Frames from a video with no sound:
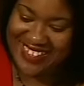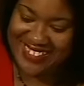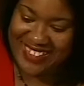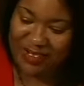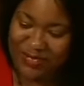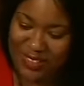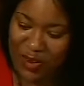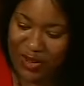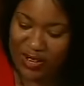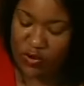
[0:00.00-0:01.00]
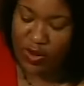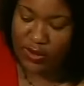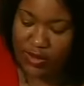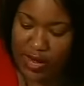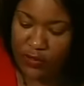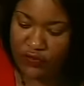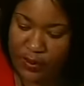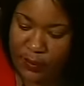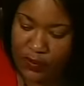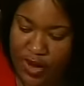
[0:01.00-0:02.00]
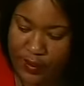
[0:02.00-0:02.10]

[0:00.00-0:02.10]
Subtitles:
Chopstick. Okay, I don't flip it right.